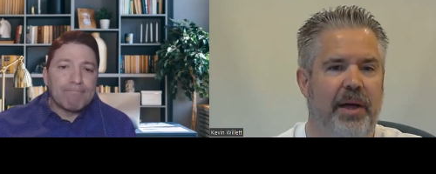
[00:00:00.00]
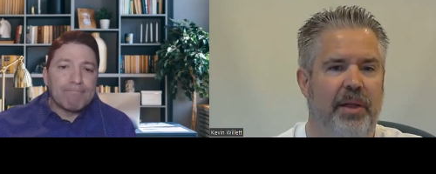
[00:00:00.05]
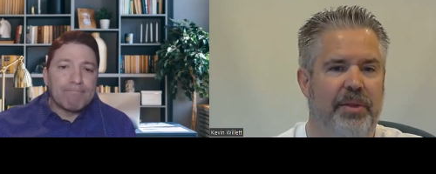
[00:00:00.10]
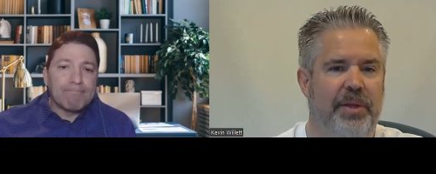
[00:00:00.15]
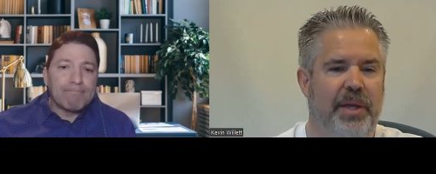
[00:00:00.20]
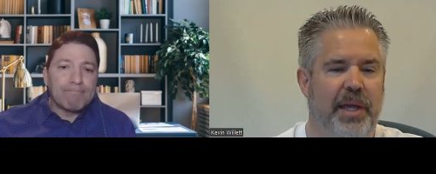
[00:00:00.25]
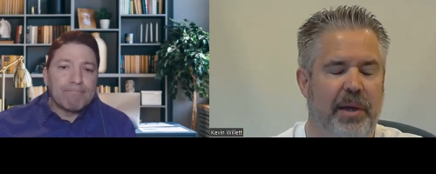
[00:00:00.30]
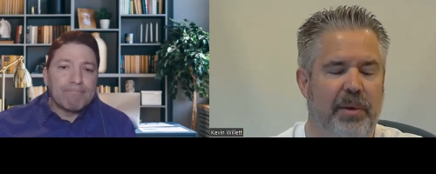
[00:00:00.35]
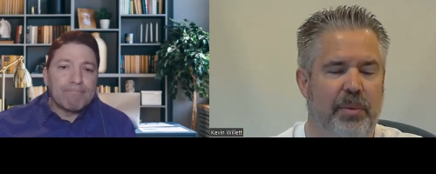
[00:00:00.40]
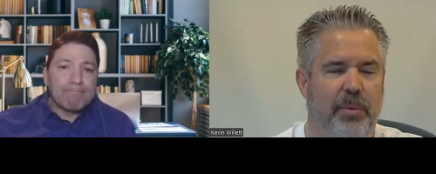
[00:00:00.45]
Speaker 1: the
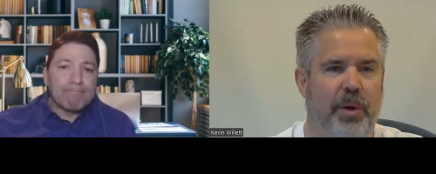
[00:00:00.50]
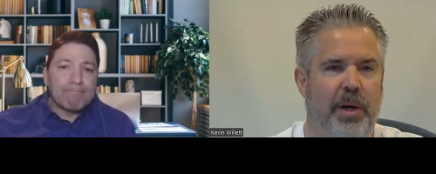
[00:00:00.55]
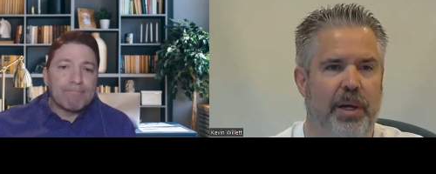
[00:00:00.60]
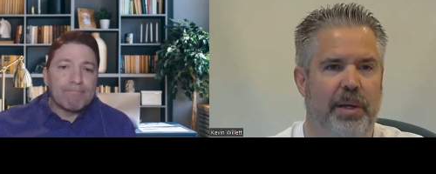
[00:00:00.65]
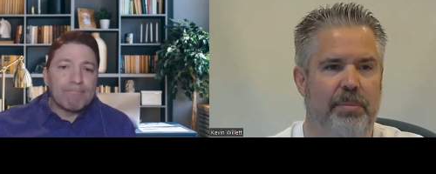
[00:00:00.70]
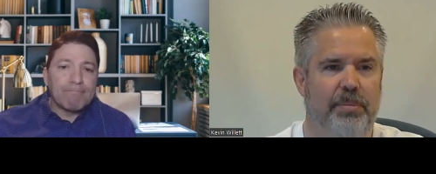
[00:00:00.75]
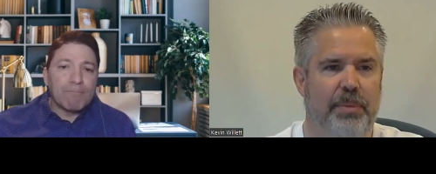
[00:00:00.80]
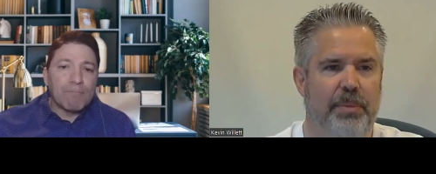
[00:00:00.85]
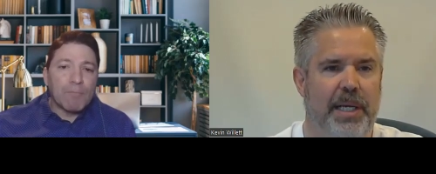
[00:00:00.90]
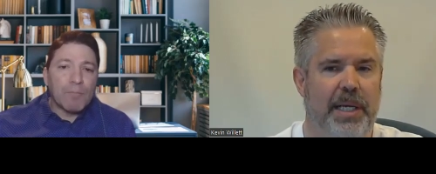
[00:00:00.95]
healthcare
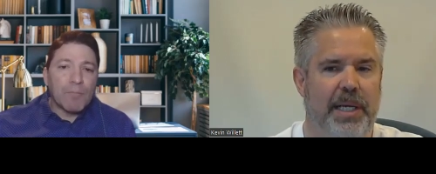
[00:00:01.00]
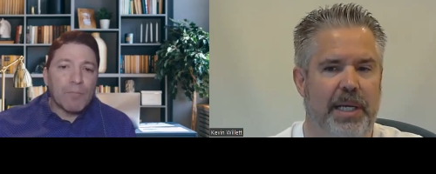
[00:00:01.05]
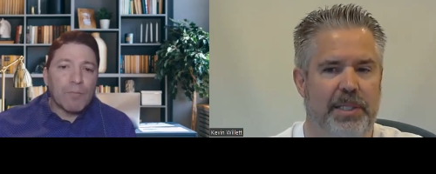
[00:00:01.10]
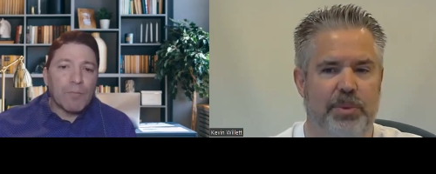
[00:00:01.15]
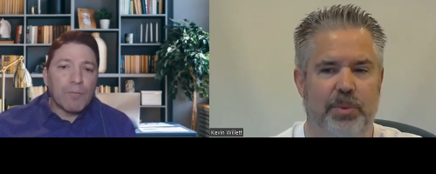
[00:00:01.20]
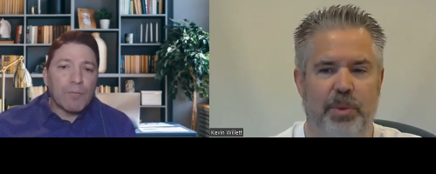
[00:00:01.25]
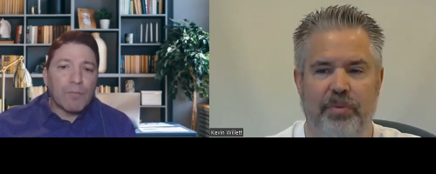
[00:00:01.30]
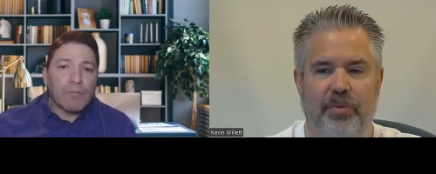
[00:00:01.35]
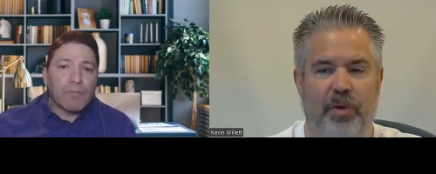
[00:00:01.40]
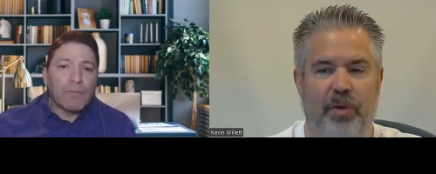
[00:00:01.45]
one
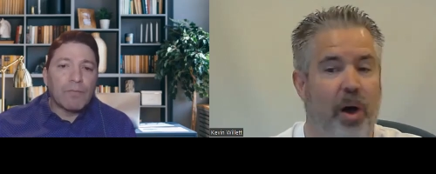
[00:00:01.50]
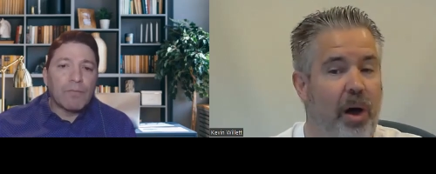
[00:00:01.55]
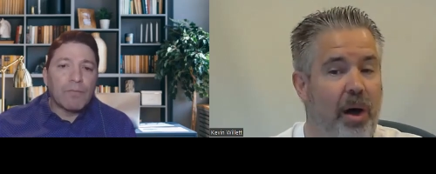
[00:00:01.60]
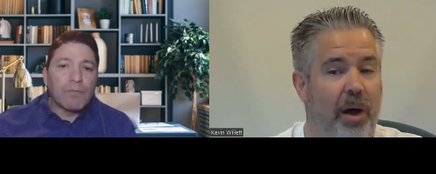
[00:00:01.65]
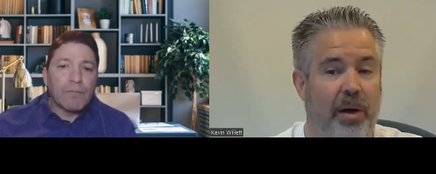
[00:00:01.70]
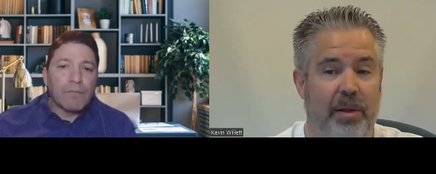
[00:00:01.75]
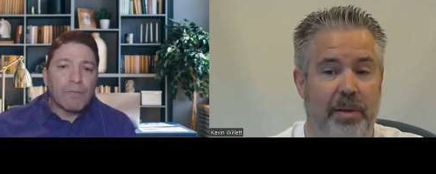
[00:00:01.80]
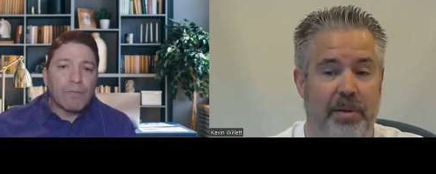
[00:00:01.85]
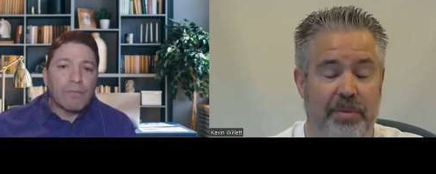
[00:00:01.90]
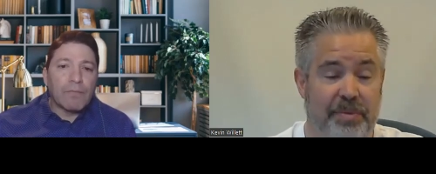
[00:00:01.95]
because we've
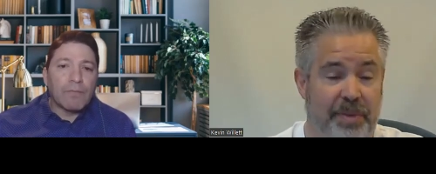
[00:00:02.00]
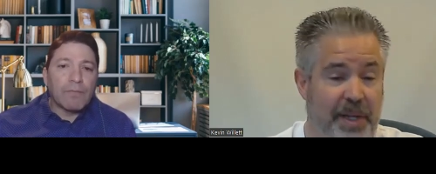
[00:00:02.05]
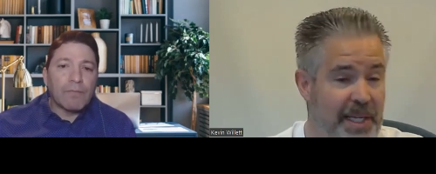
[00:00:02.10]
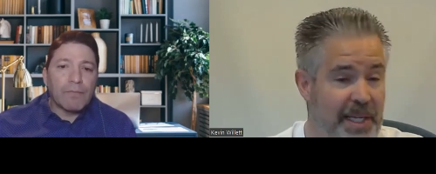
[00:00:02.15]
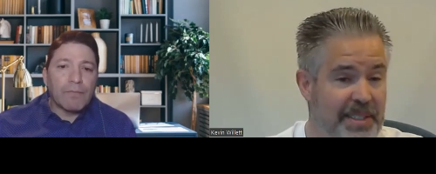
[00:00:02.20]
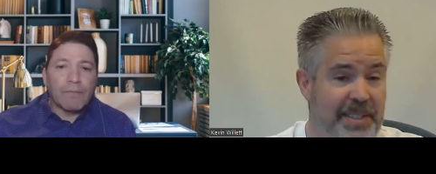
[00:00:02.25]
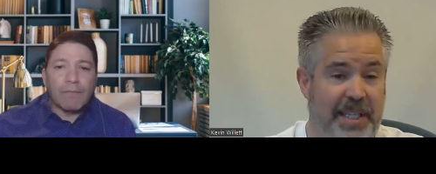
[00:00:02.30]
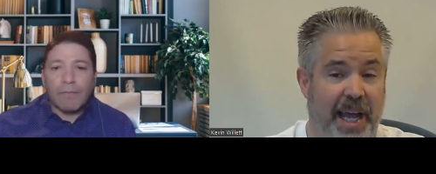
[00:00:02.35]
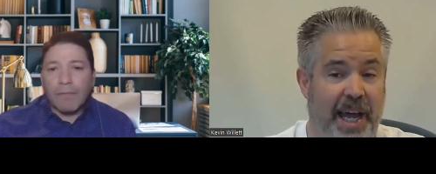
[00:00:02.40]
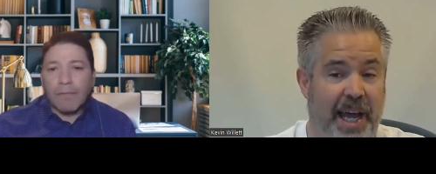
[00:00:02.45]
all
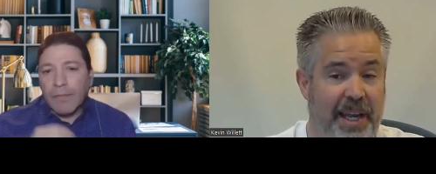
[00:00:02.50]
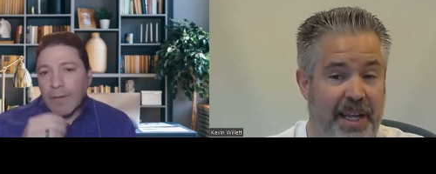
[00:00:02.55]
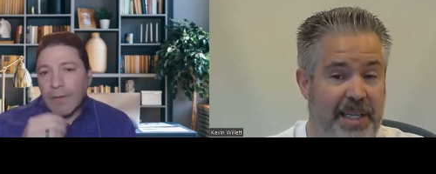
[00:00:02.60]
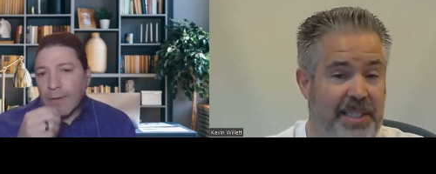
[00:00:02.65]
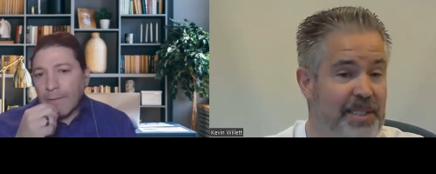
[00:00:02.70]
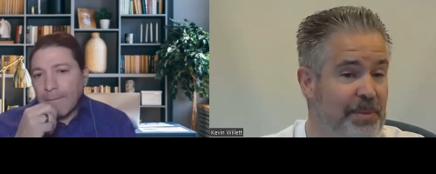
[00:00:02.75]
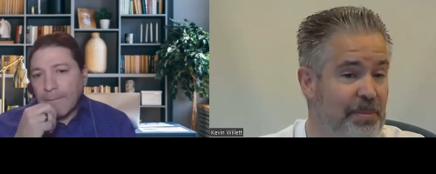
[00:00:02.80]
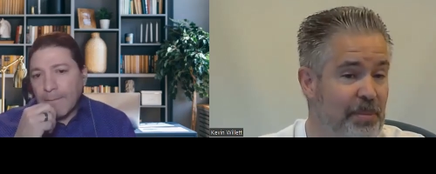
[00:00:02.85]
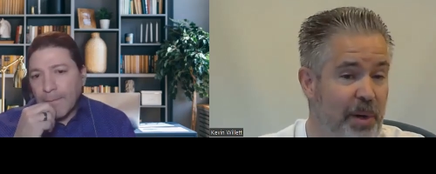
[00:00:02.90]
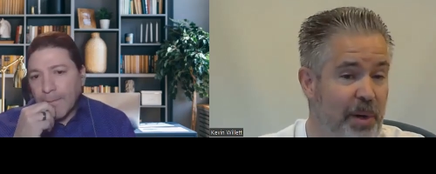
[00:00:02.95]
faced that
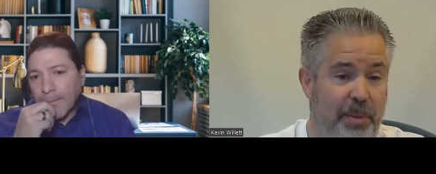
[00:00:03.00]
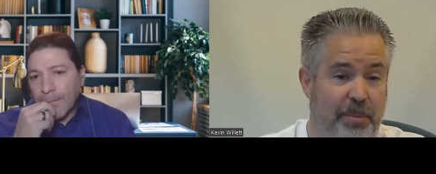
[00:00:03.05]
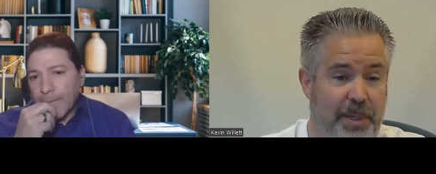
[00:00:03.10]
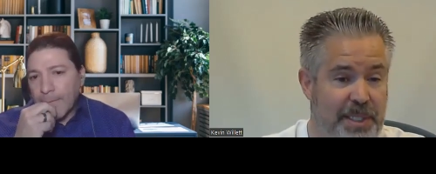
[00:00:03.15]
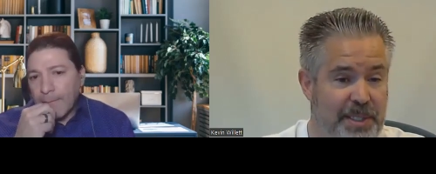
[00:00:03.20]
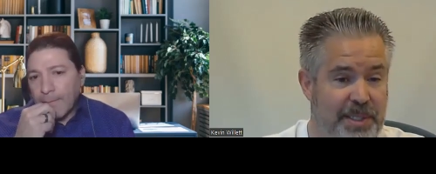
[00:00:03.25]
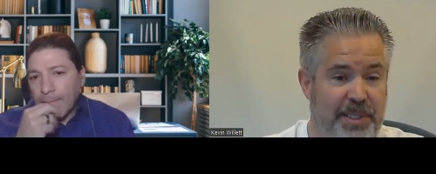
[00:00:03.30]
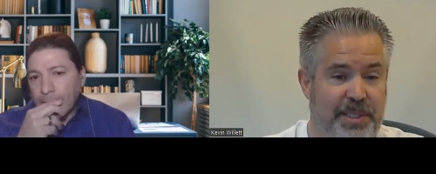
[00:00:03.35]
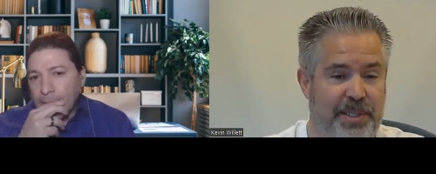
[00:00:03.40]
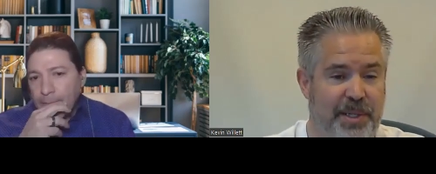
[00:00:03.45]
as small
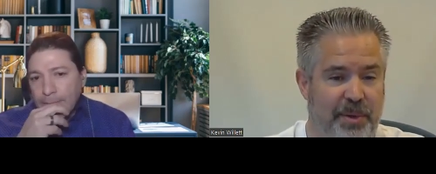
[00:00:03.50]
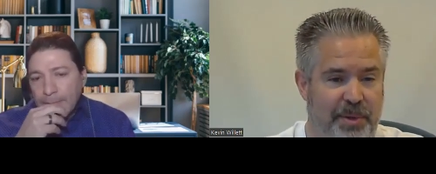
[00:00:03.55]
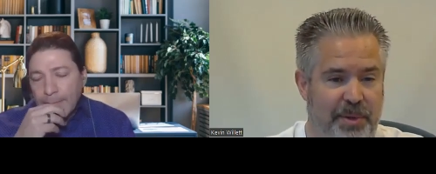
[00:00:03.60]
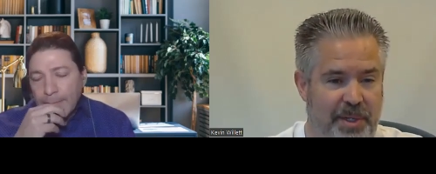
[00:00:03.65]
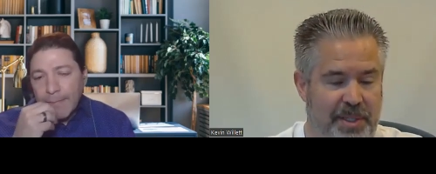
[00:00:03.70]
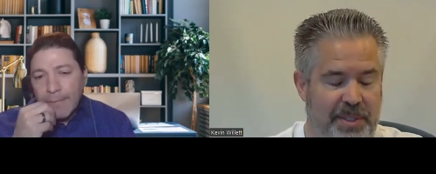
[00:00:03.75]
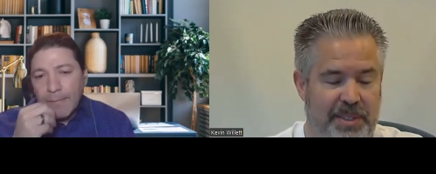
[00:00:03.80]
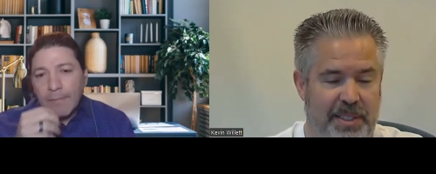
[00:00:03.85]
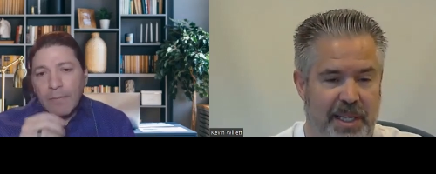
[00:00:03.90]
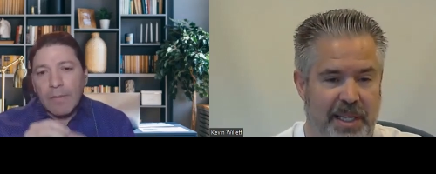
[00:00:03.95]
business
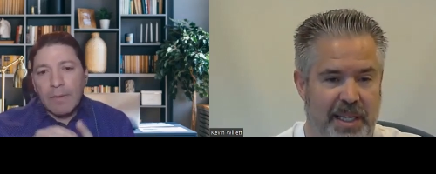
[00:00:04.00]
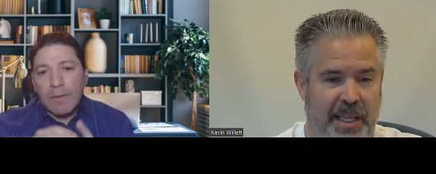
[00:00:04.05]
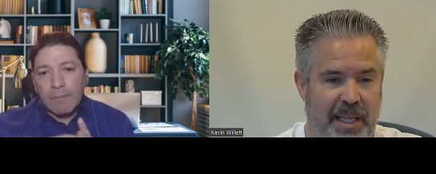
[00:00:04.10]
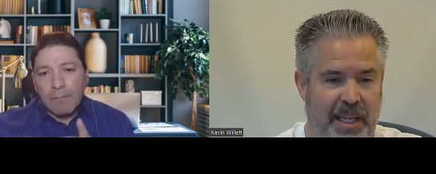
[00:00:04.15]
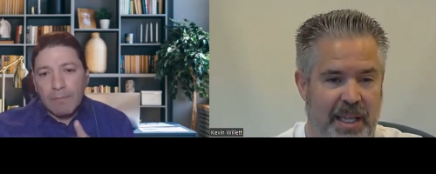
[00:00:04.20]
owners.